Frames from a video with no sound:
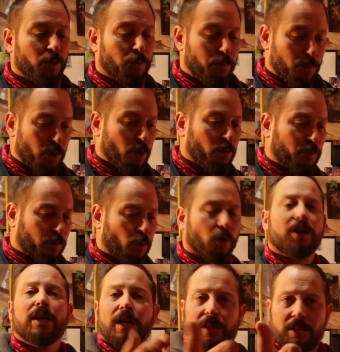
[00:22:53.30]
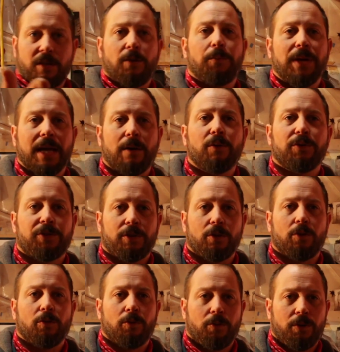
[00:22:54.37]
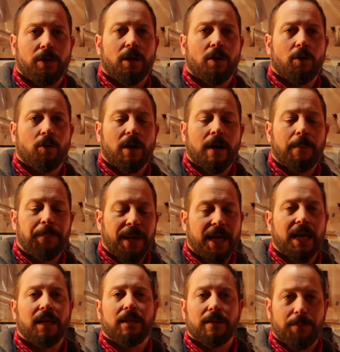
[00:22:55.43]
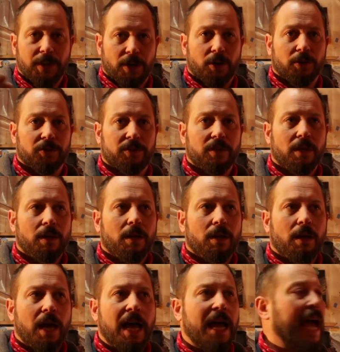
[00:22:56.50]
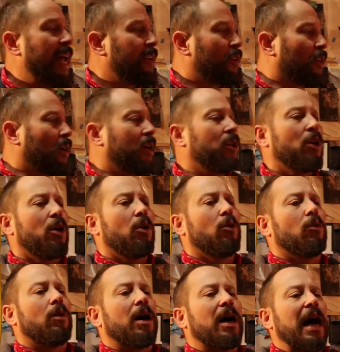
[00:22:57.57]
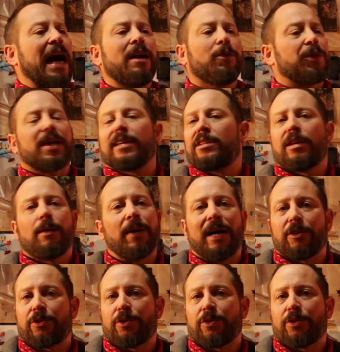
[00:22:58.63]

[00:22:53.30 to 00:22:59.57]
move forward, to be able to, you know, pay the bills. And you're, you know, I don't think it's about